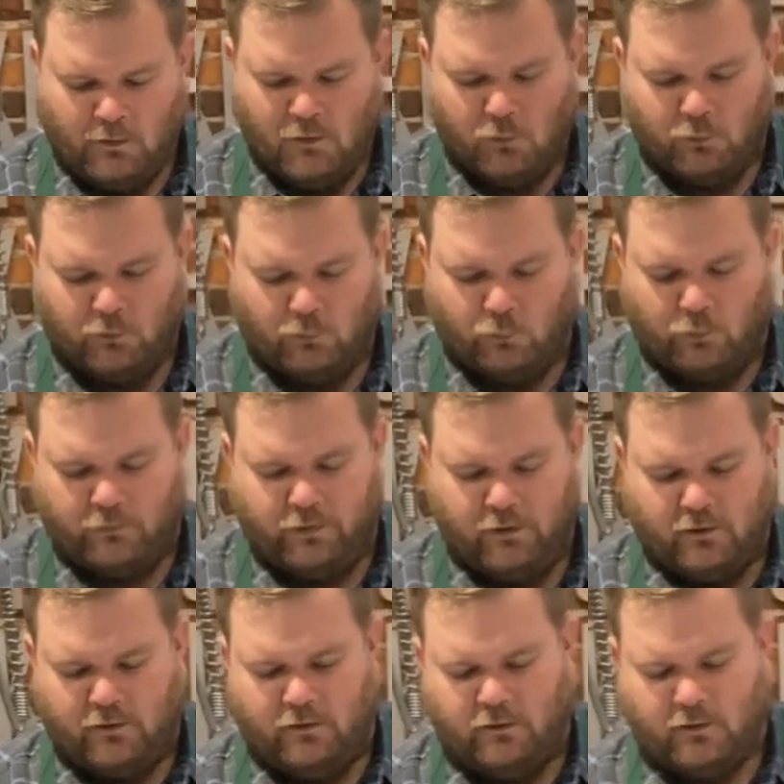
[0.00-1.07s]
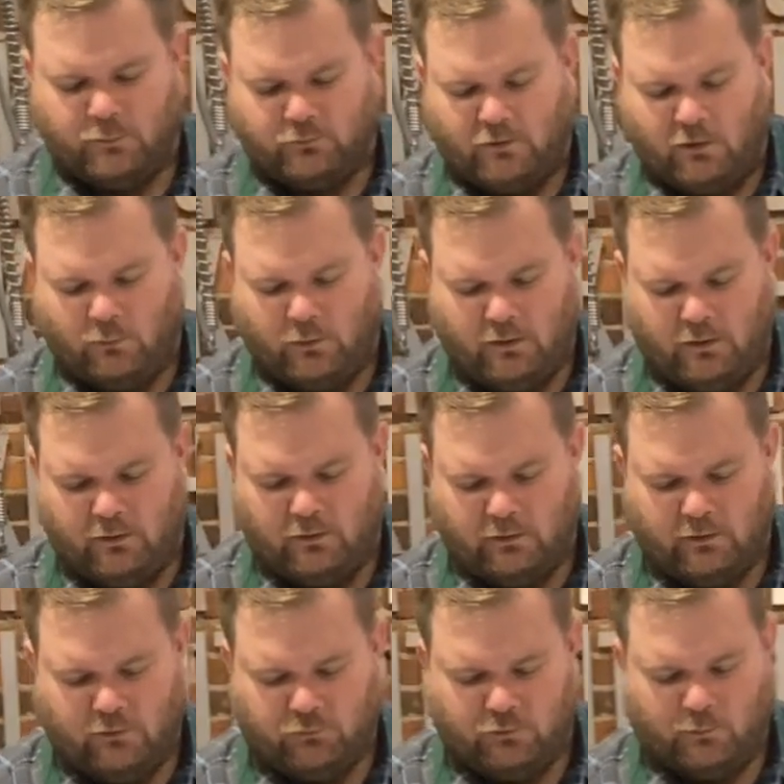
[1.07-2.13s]
We're thickening it up so that way it
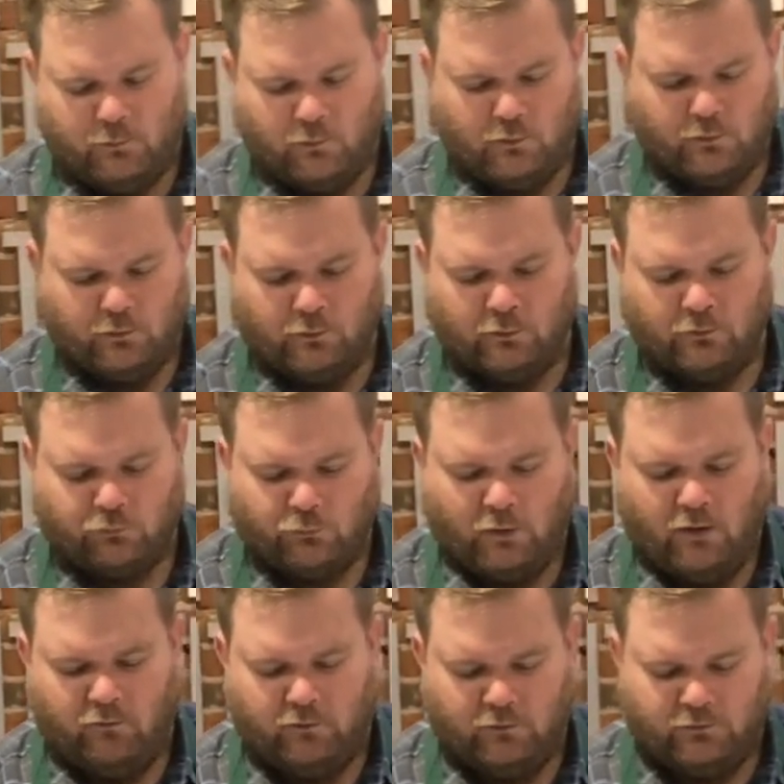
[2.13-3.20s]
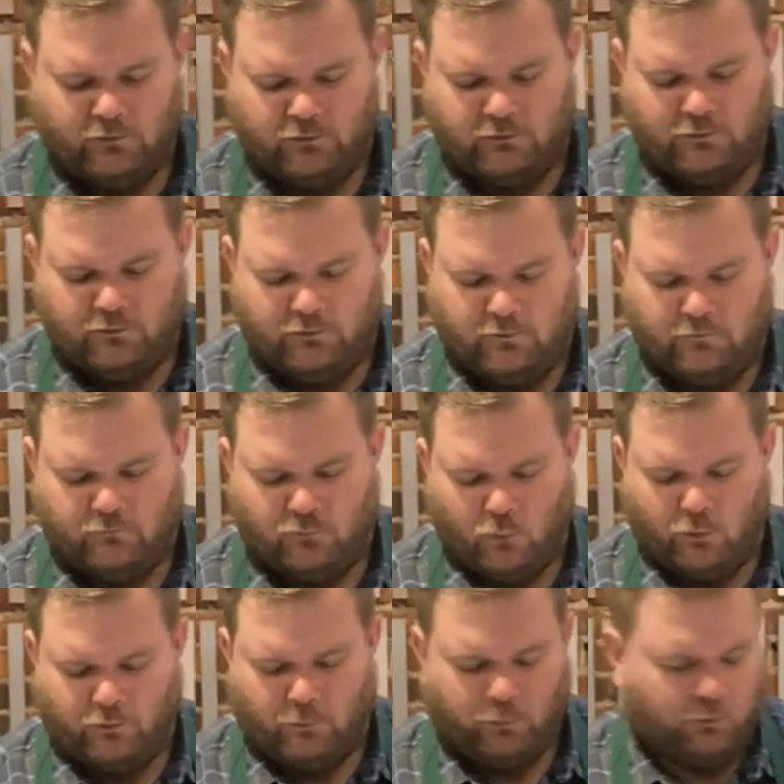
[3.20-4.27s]
gives it more gravy consistency for
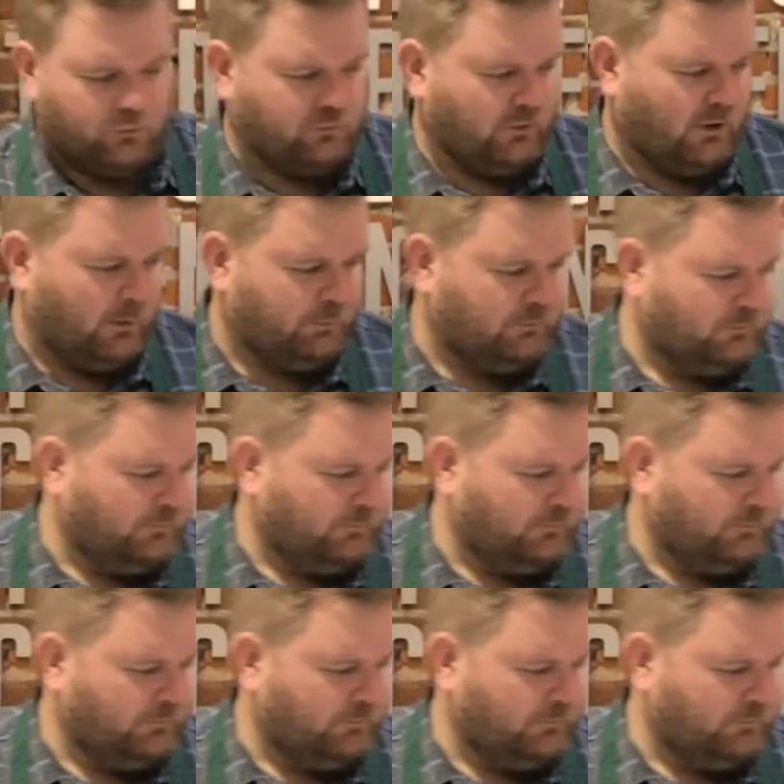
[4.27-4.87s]
the pork chops.